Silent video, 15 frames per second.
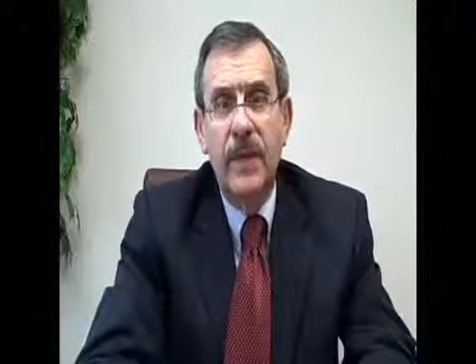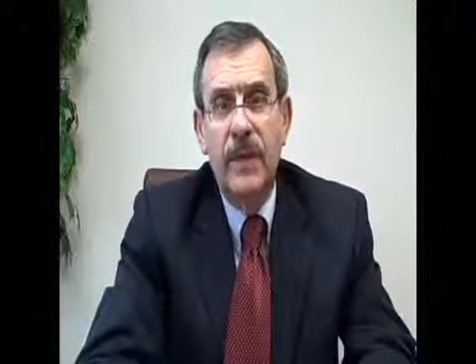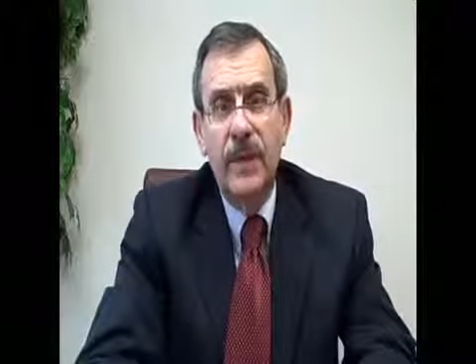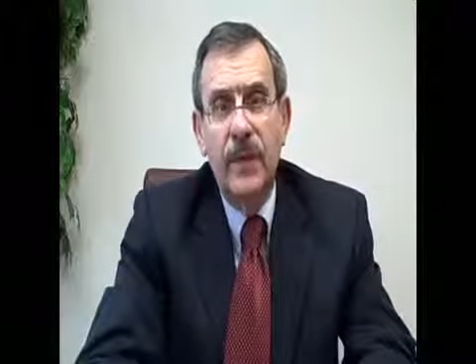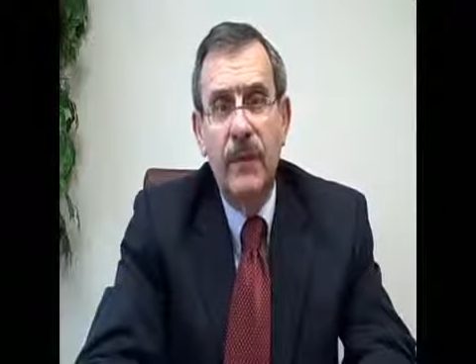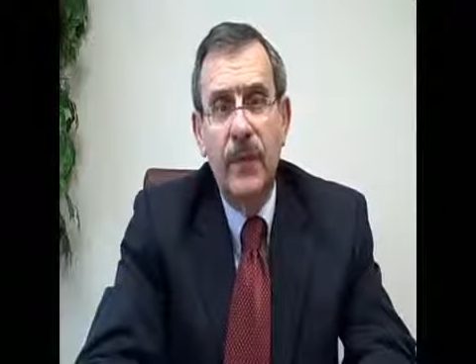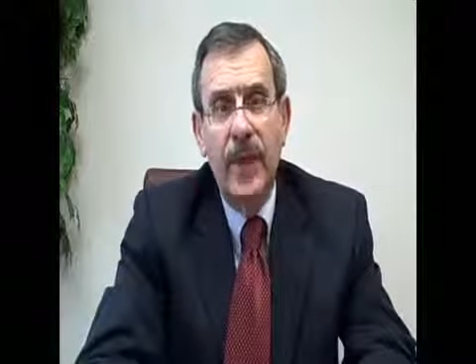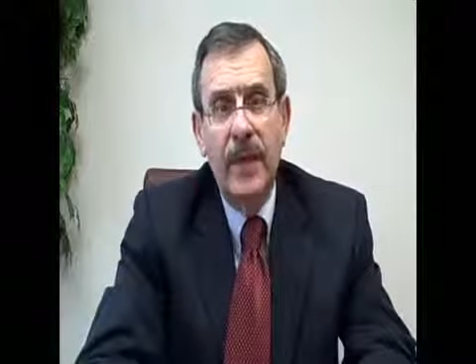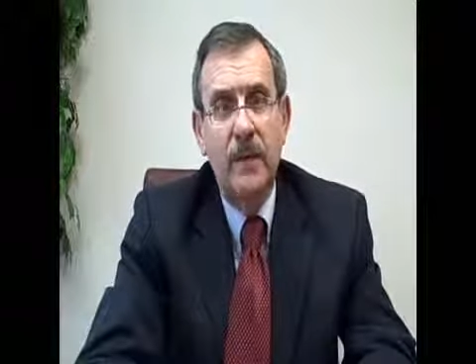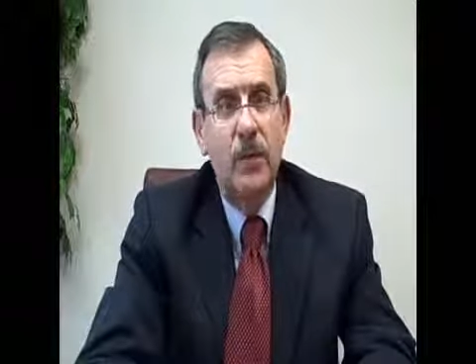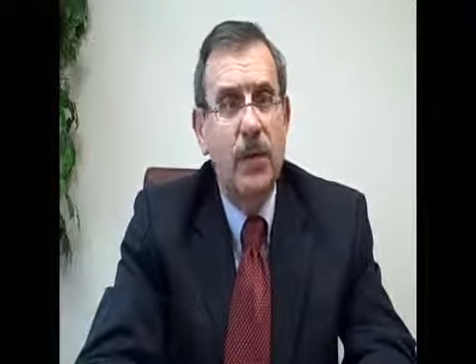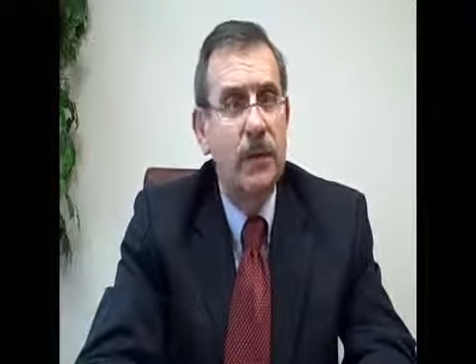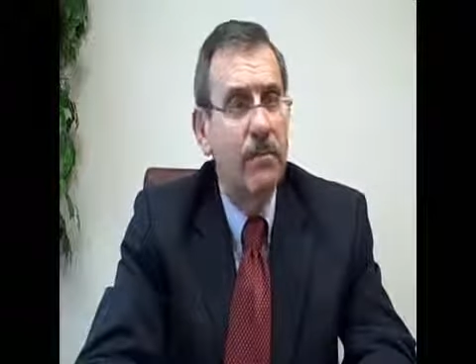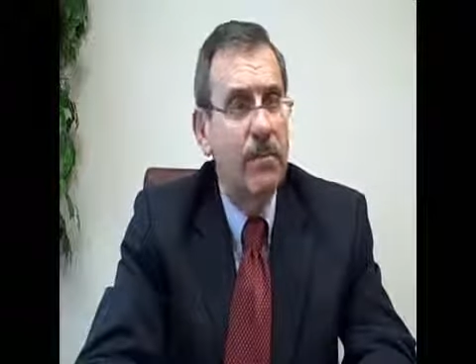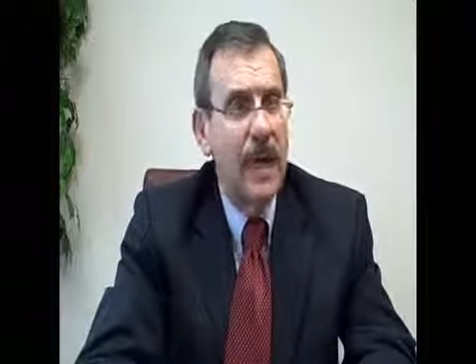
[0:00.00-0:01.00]
that the
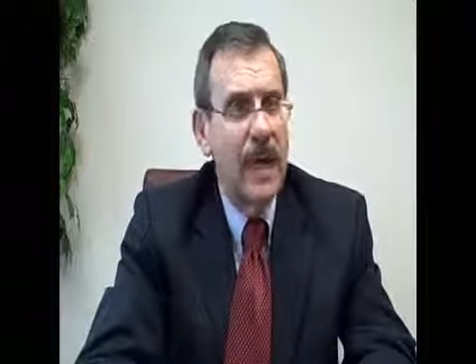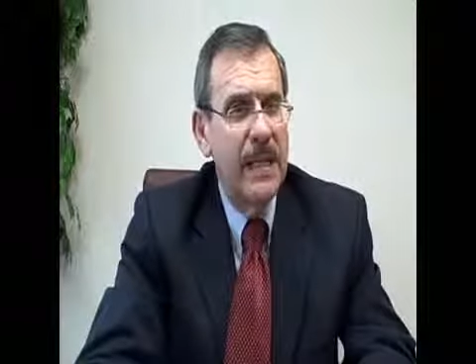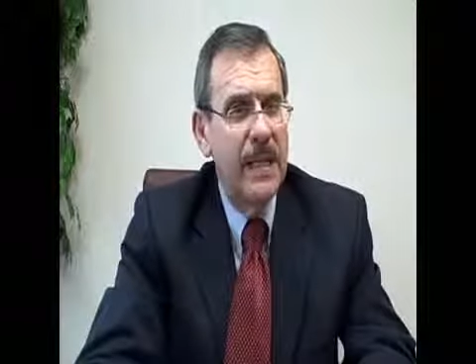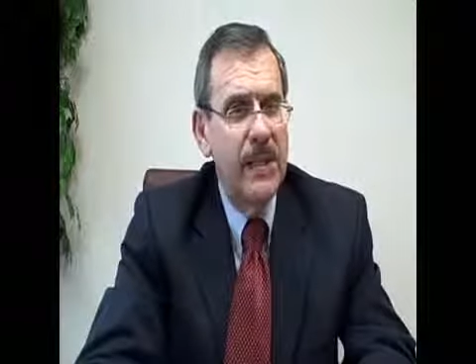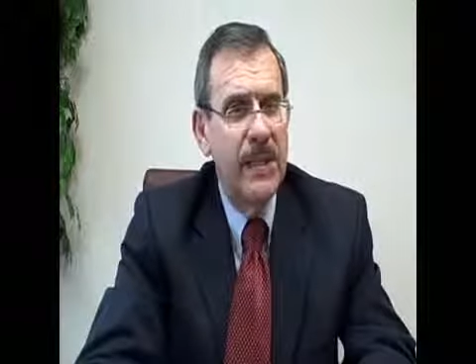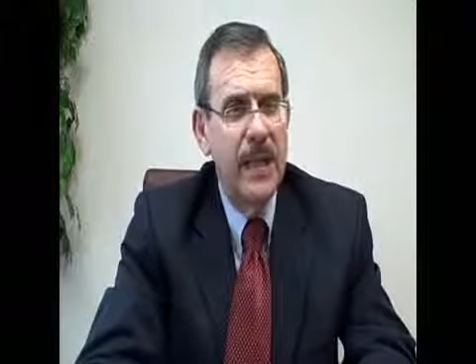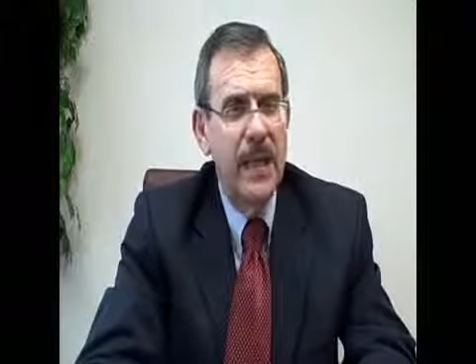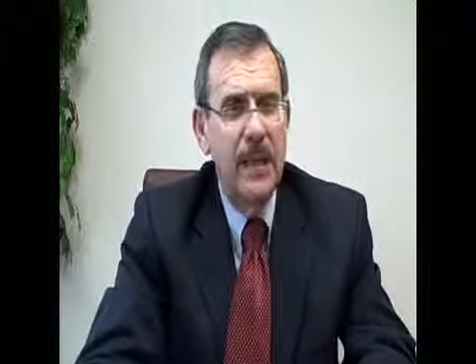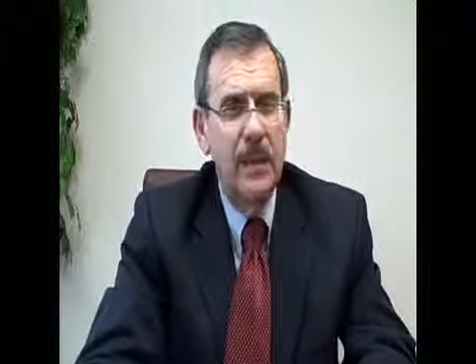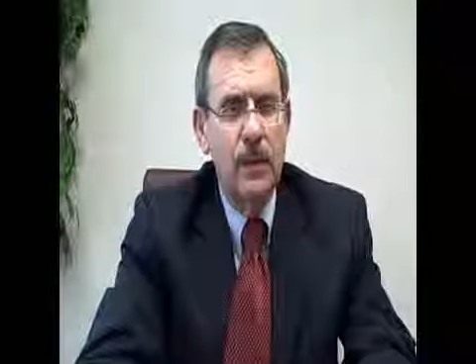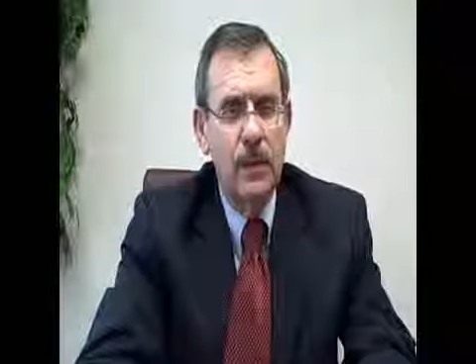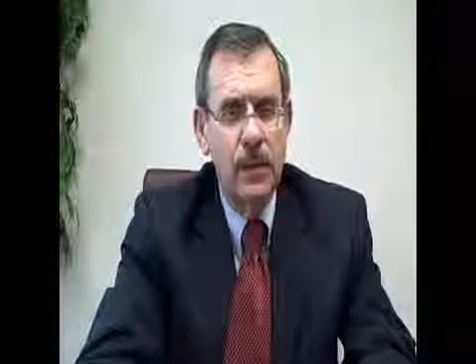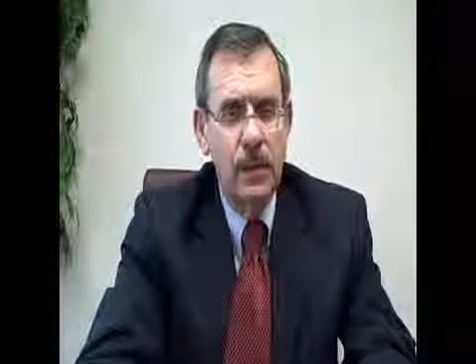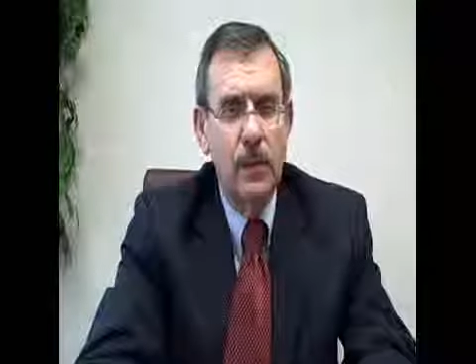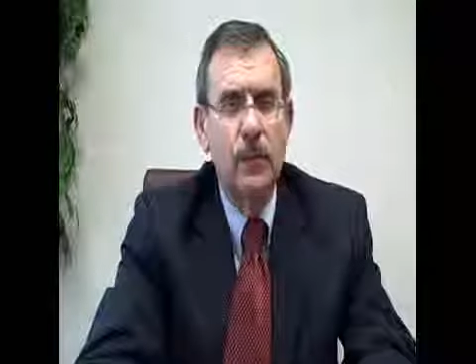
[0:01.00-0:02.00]
veteran might
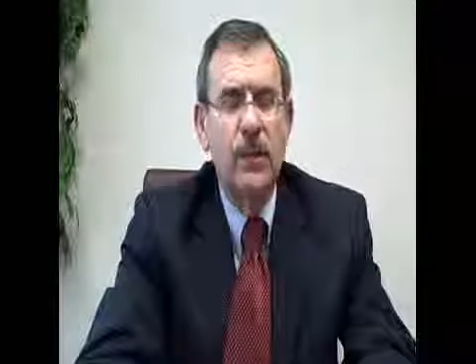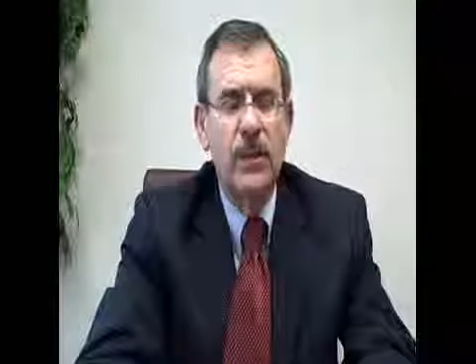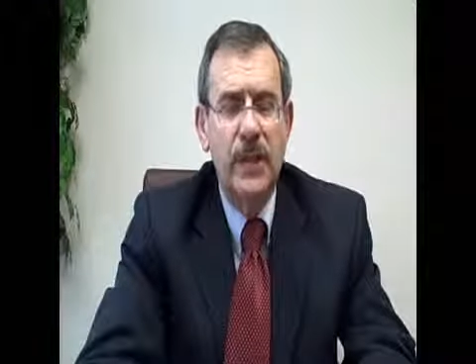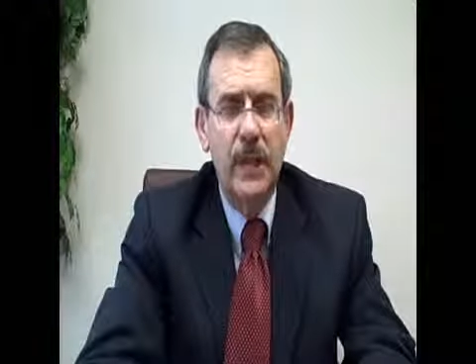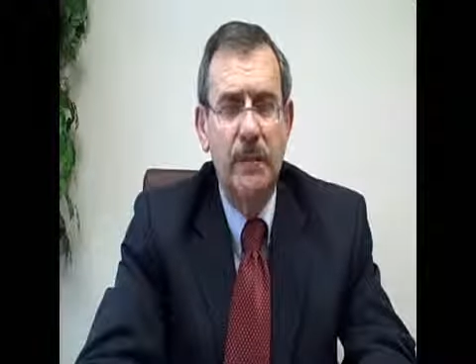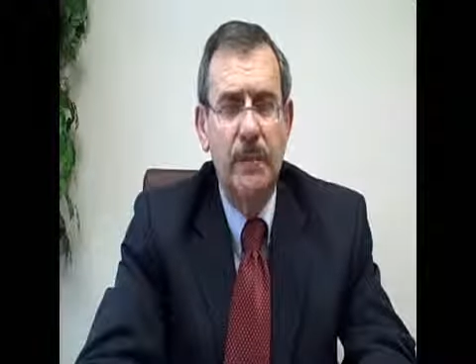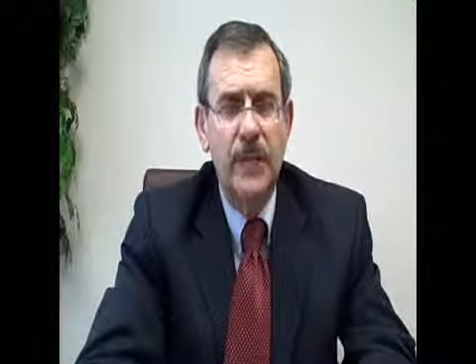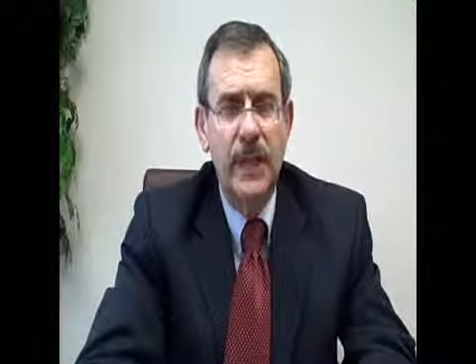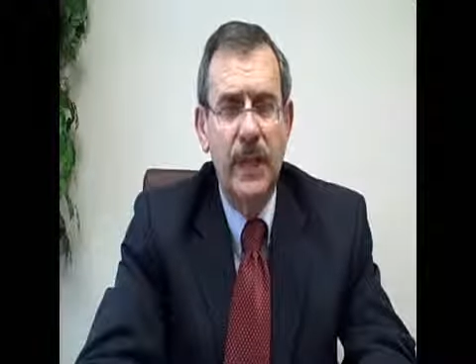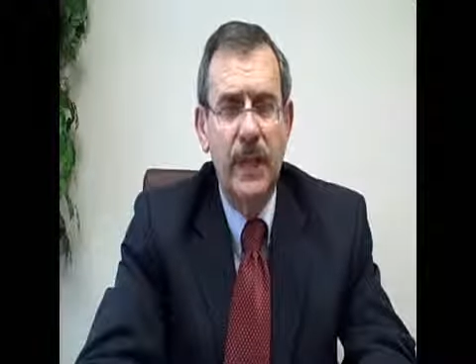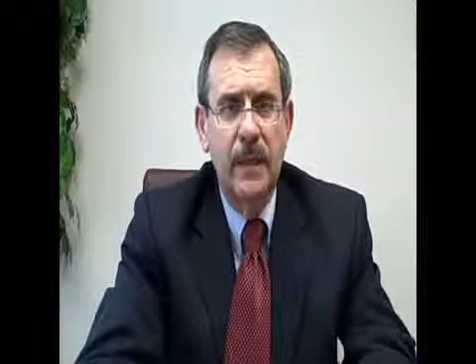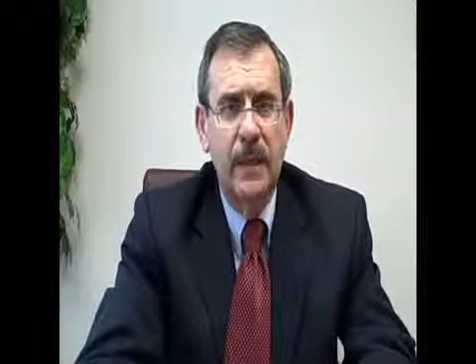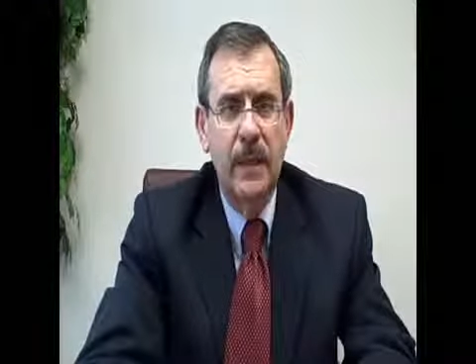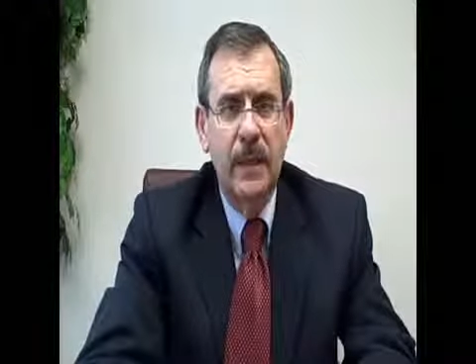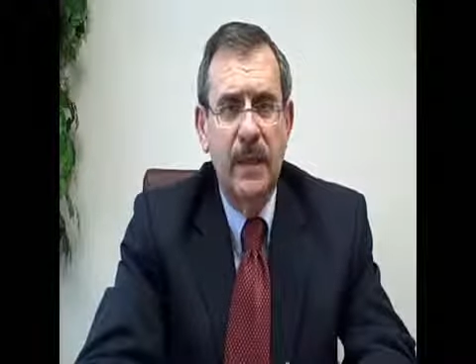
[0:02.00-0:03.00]
say or do
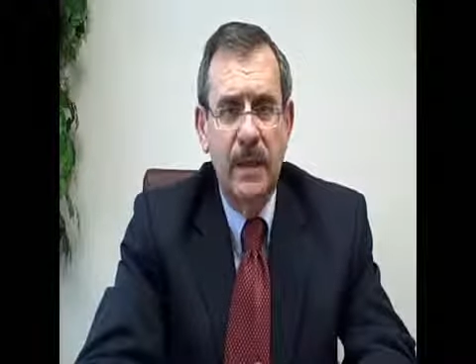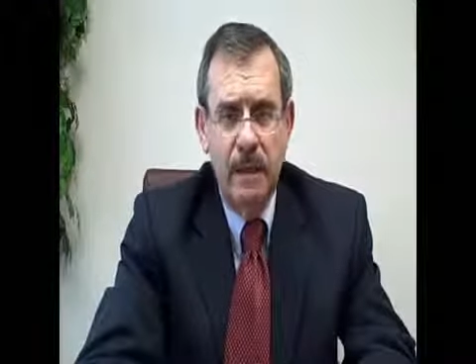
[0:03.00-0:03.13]
something